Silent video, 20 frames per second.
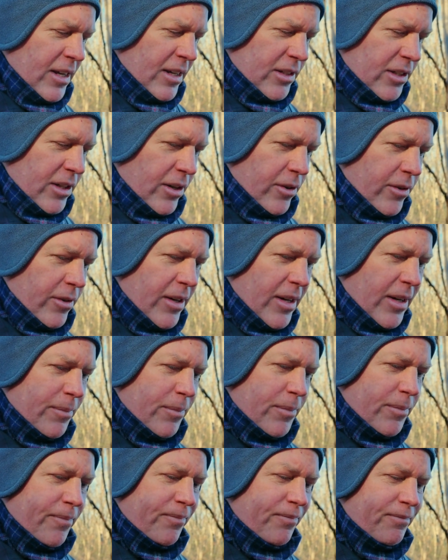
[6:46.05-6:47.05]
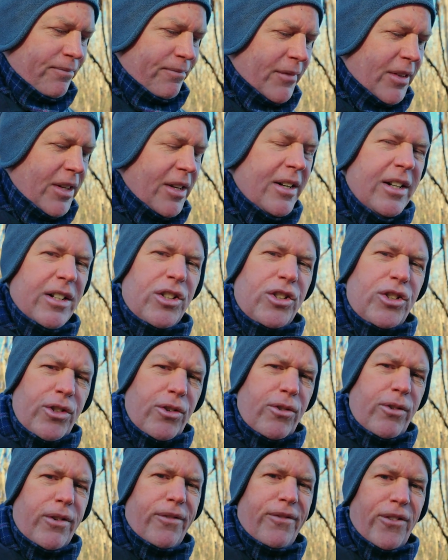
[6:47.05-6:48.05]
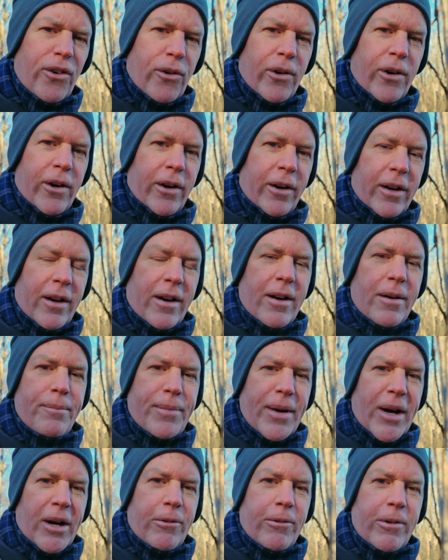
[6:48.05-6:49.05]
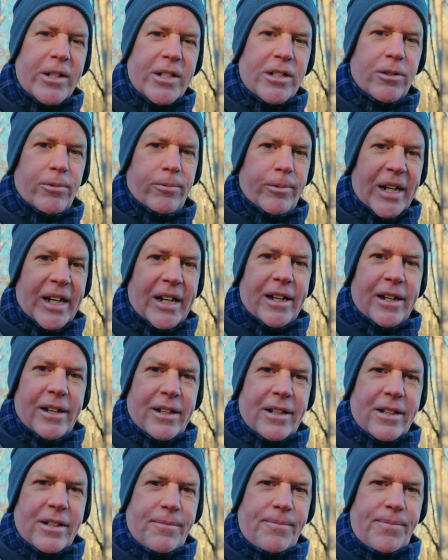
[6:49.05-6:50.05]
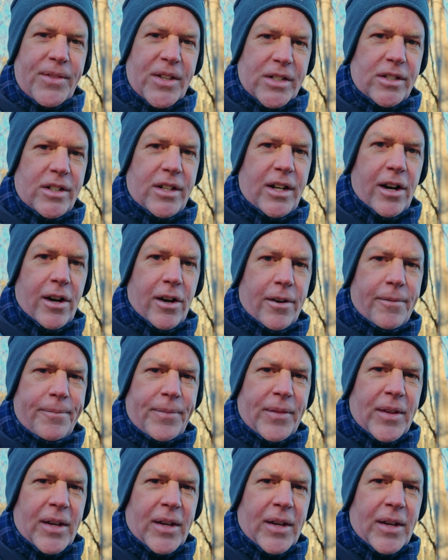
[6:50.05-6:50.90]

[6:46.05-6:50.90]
So I'm going to shoot for about once a week this year.